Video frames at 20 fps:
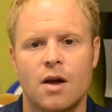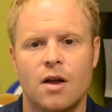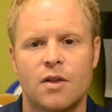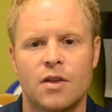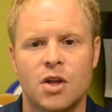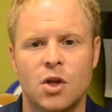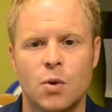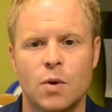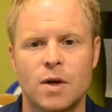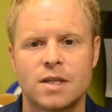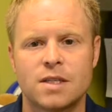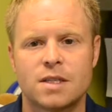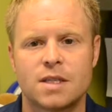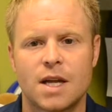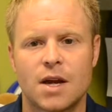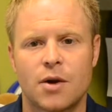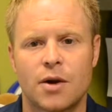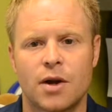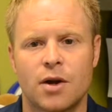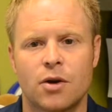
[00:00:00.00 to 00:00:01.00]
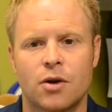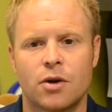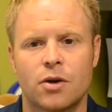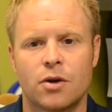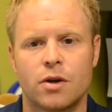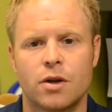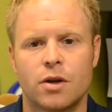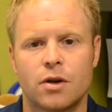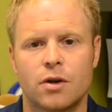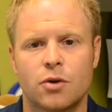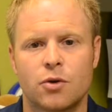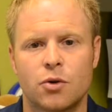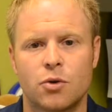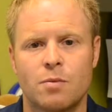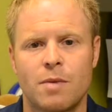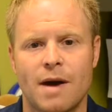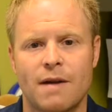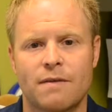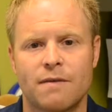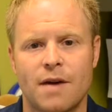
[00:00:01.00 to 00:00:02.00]
The U.S. dairy herd grew
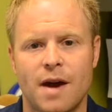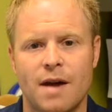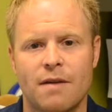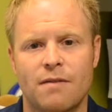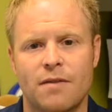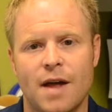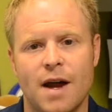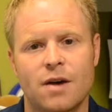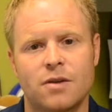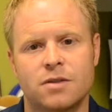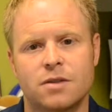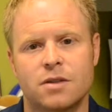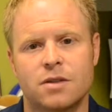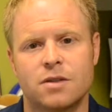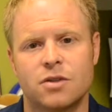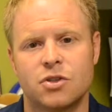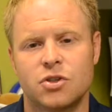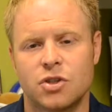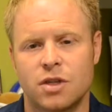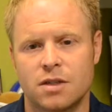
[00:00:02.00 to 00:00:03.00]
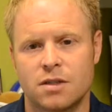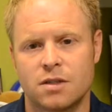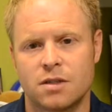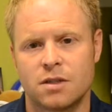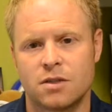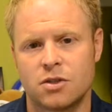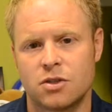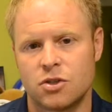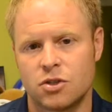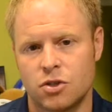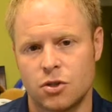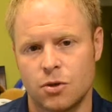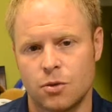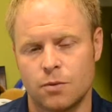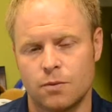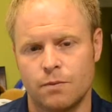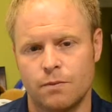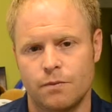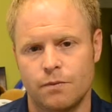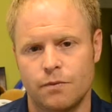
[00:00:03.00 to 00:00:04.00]
by 5,000 just since
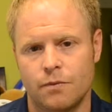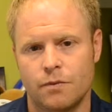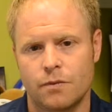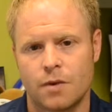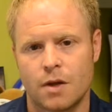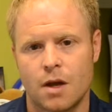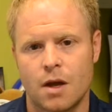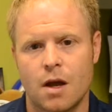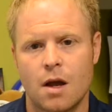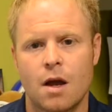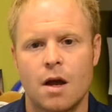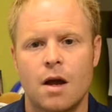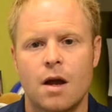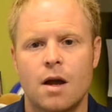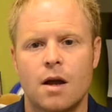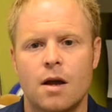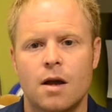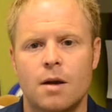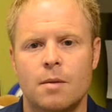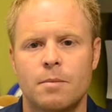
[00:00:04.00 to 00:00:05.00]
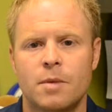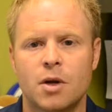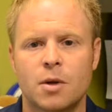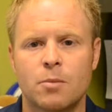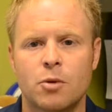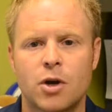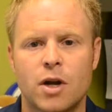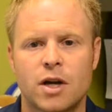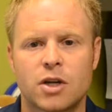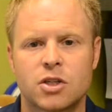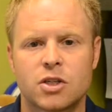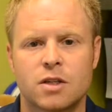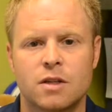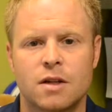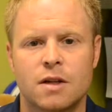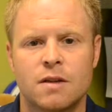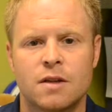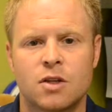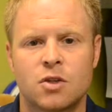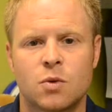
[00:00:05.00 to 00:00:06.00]
June. Milk production
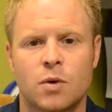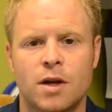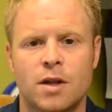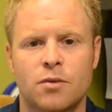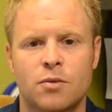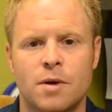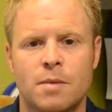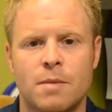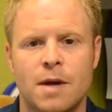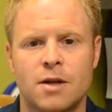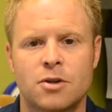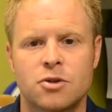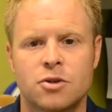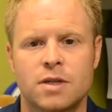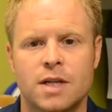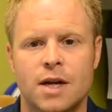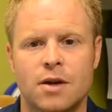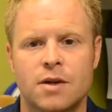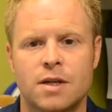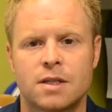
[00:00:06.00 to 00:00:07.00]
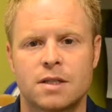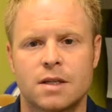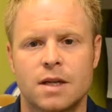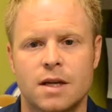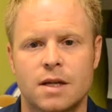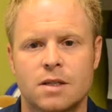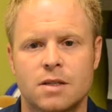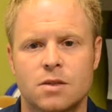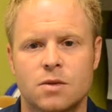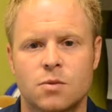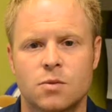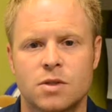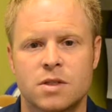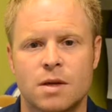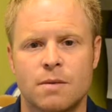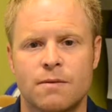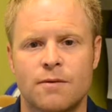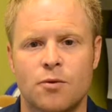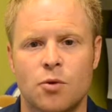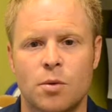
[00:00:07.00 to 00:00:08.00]
in the 23 major dairy states was
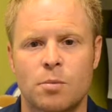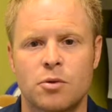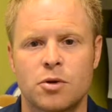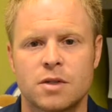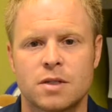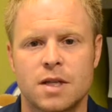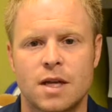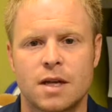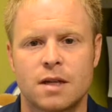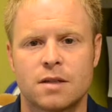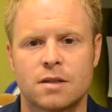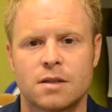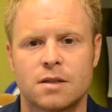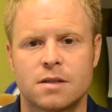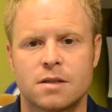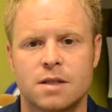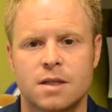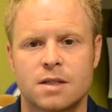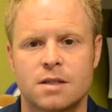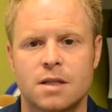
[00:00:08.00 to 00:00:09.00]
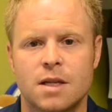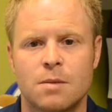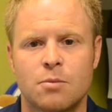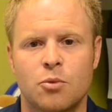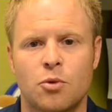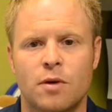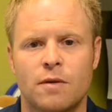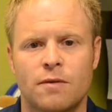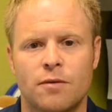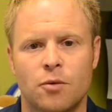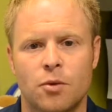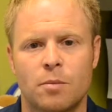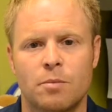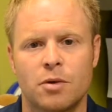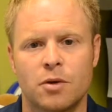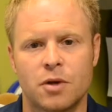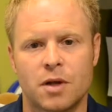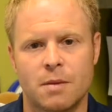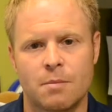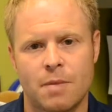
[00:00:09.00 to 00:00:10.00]
up 4% to 16.4
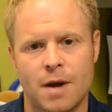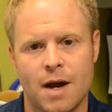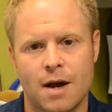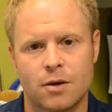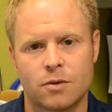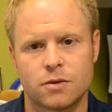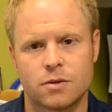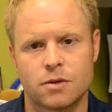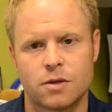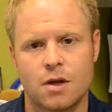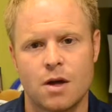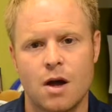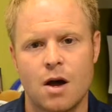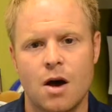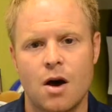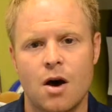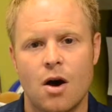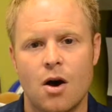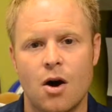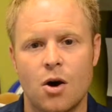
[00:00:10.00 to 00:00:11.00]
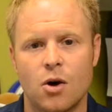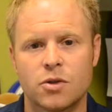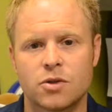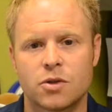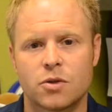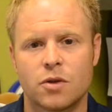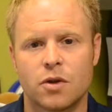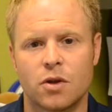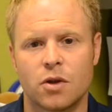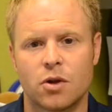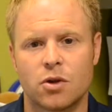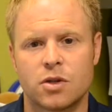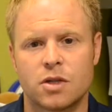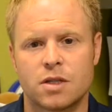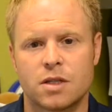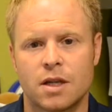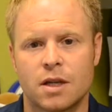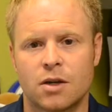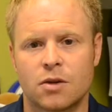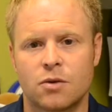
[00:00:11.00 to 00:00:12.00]
billion pounds, also the
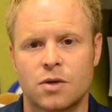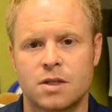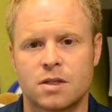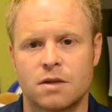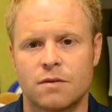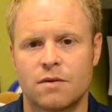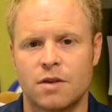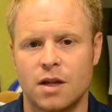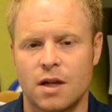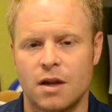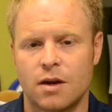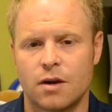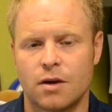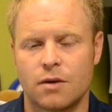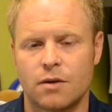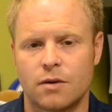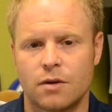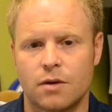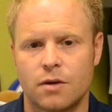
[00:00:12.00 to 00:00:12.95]
largest increase of the year.